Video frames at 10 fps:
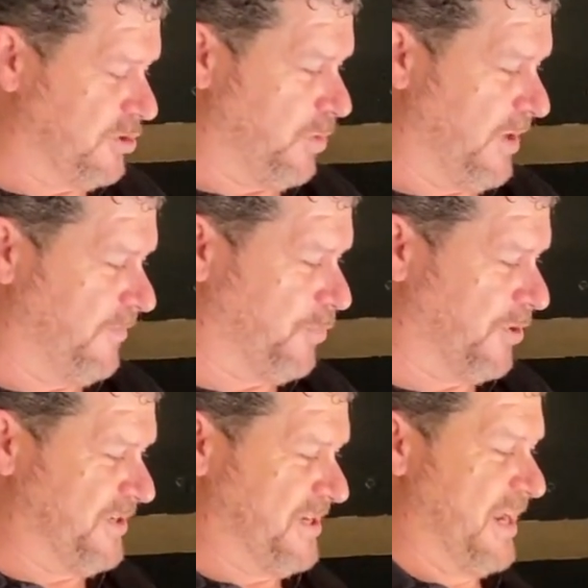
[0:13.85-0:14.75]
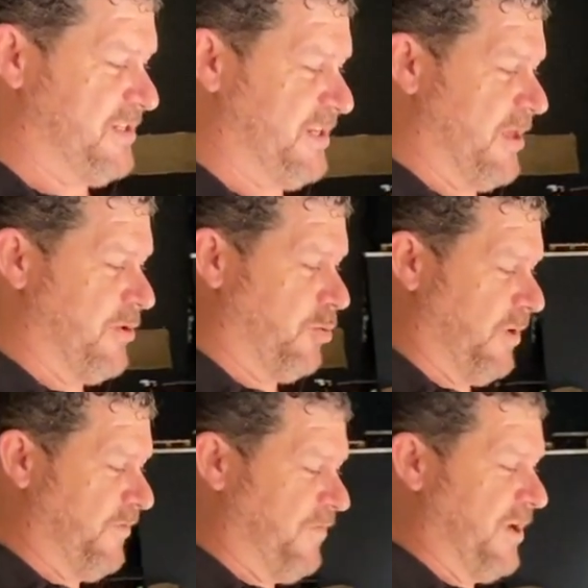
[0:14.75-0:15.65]
we've put the tanks together, we
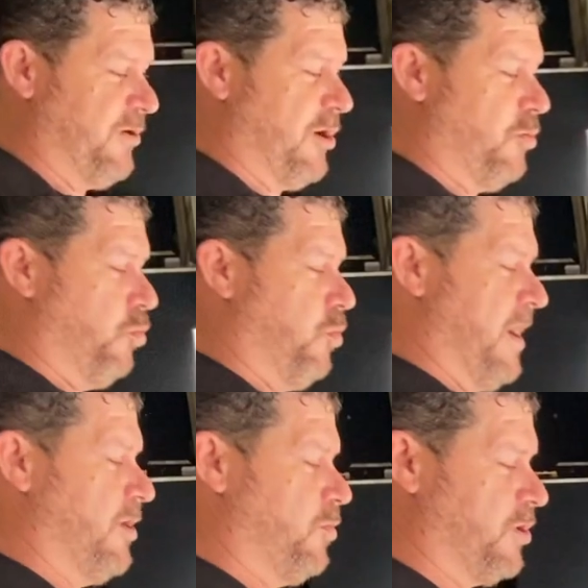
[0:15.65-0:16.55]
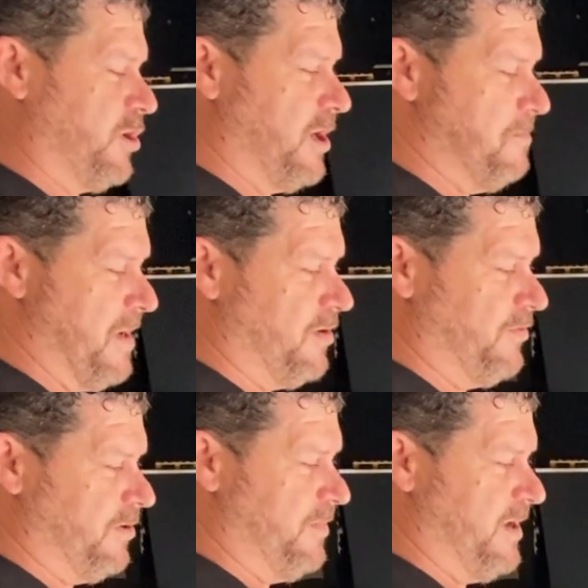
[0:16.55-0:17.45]
figured out where we're going to mount
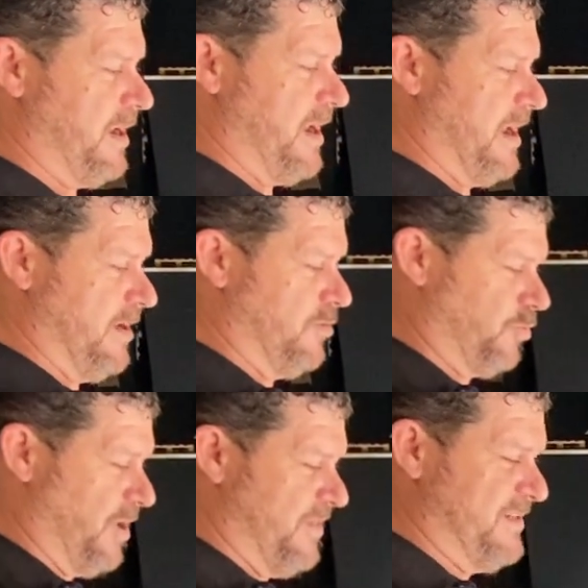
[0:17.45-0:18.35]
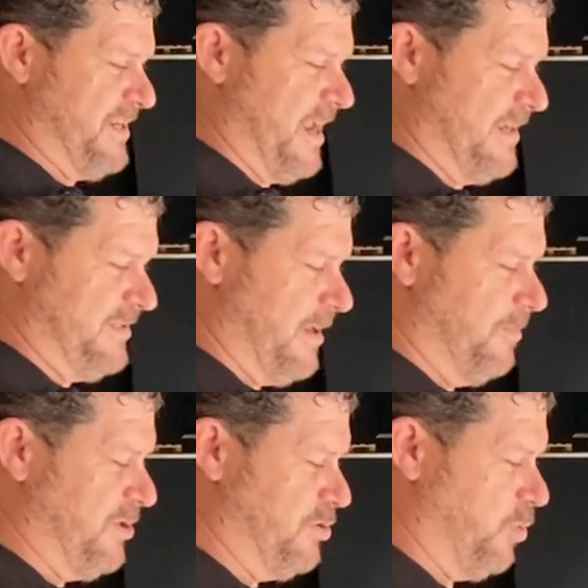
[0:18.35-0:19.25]
them and run the tanks in
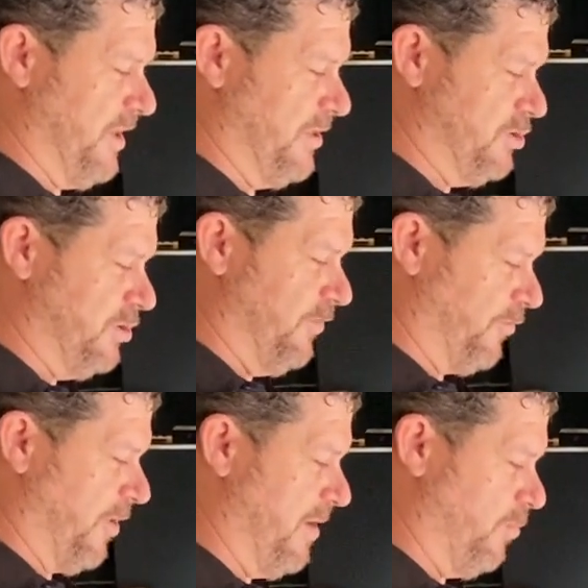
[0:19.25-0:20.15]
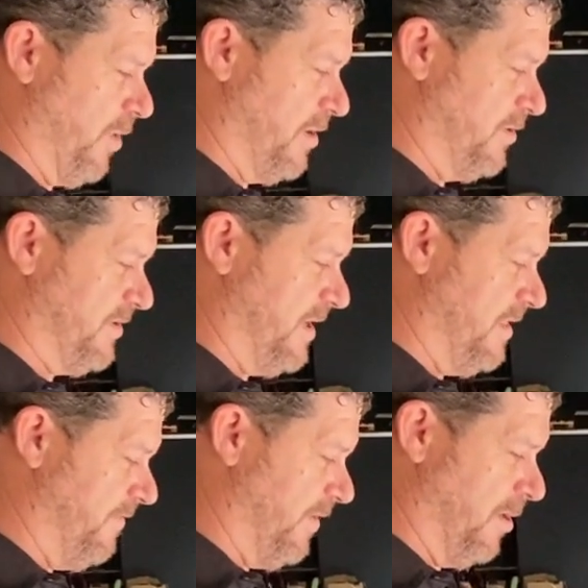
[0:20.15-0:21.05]
between the two frame rails in the
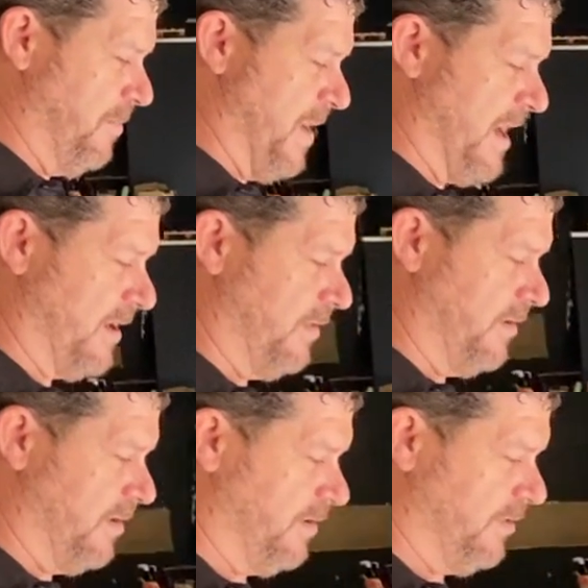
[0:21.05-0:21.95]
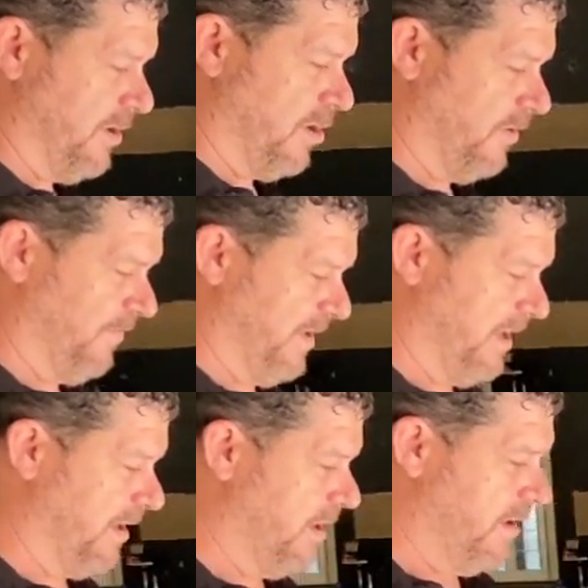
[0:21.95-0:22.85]
very back of the RV.
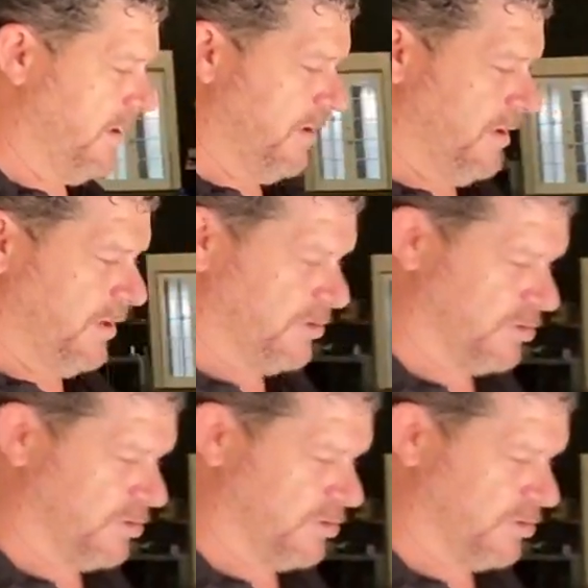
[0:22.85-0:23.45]
So